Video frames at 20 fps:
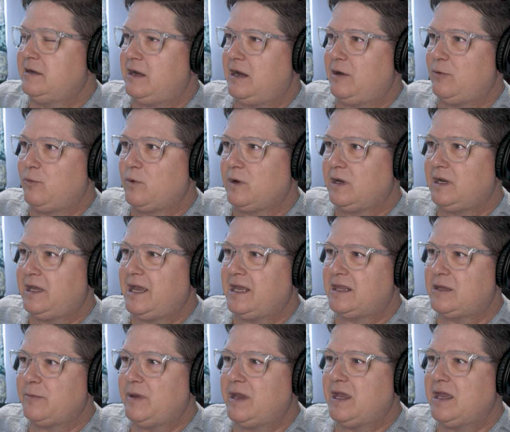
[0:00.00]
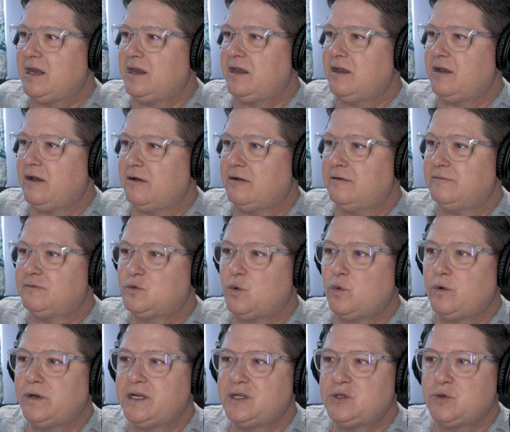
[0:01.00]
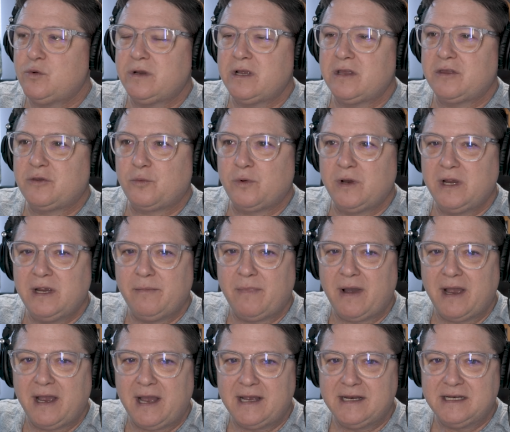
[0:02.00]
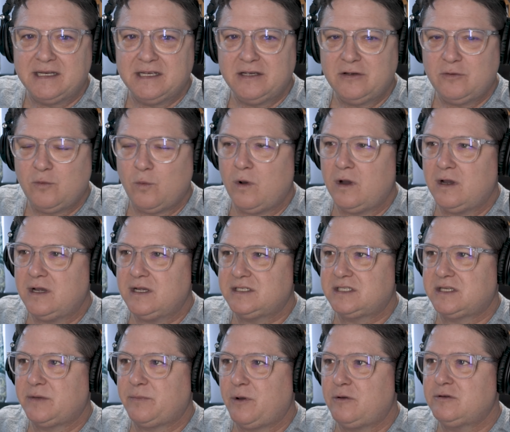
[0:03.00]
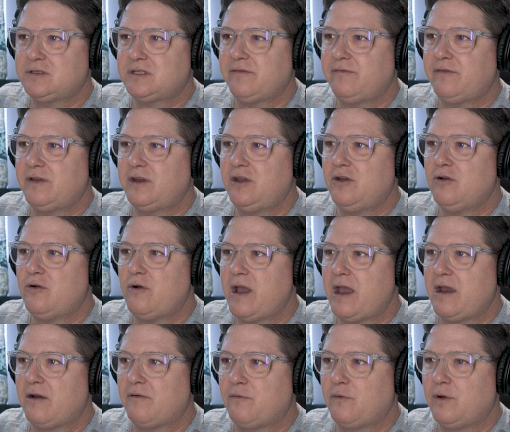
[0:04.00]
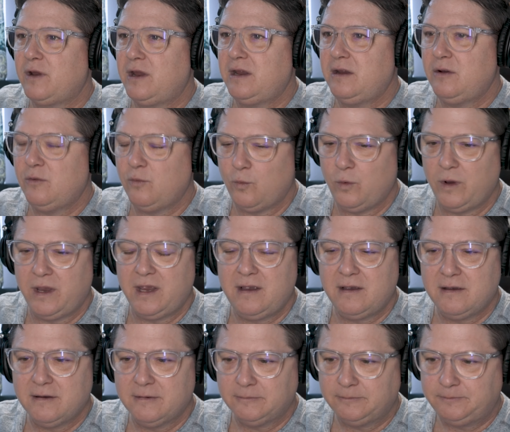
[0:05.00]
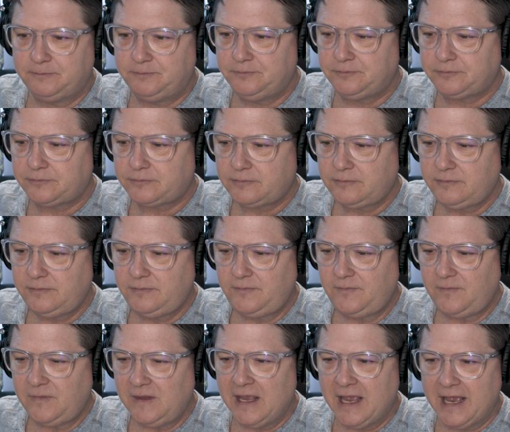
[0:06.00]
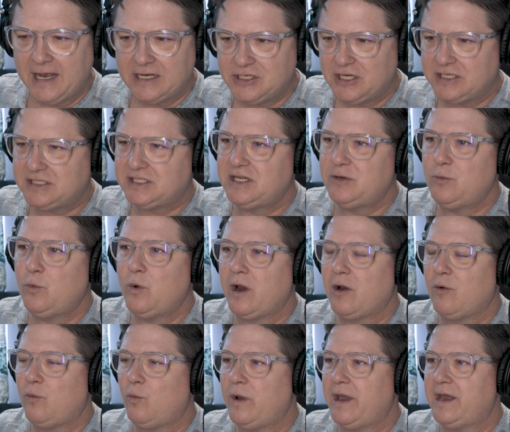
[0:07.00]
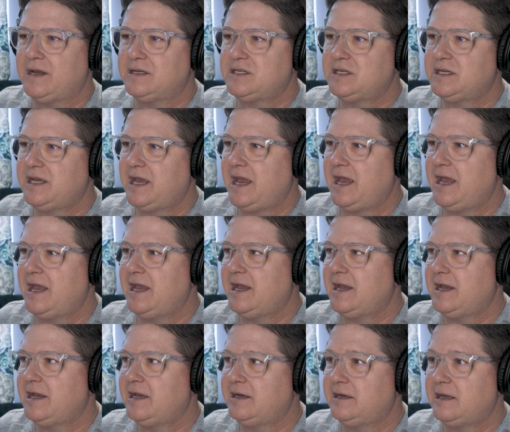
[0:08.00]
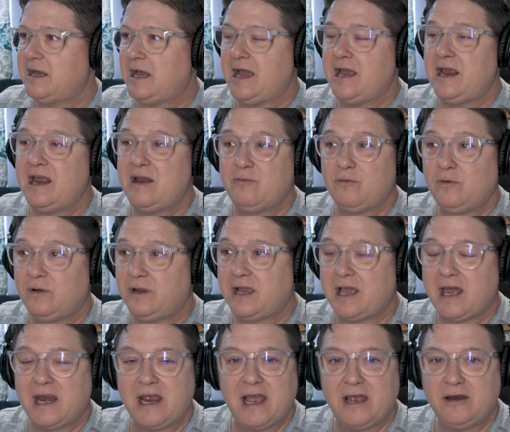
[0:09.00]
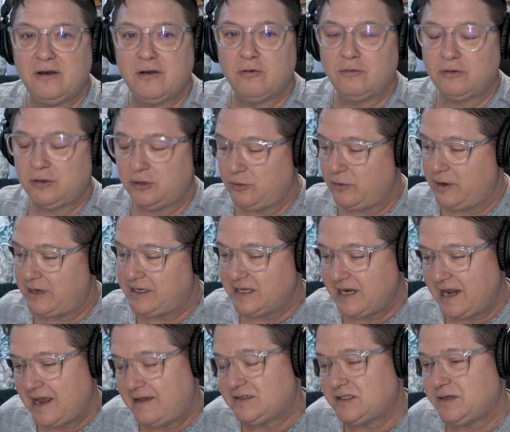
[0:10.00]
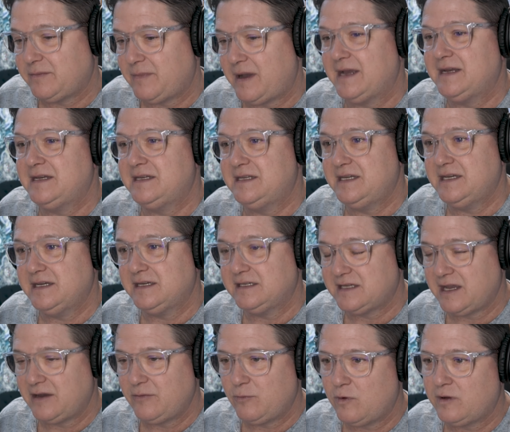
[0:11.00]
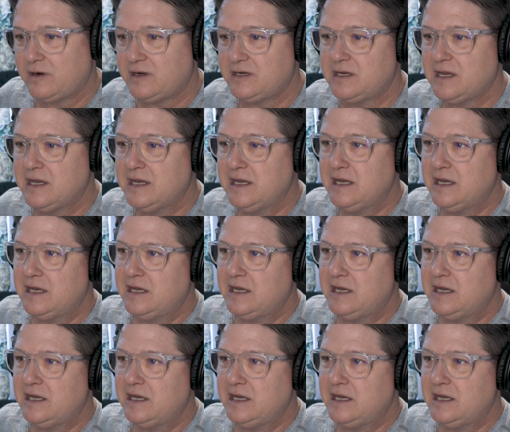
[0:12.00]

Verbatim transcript: I really at the beginning of 2023, my idea was to post a video every week and just see where it went. And I really kind of had no clue. I did have some ideas. I wanted,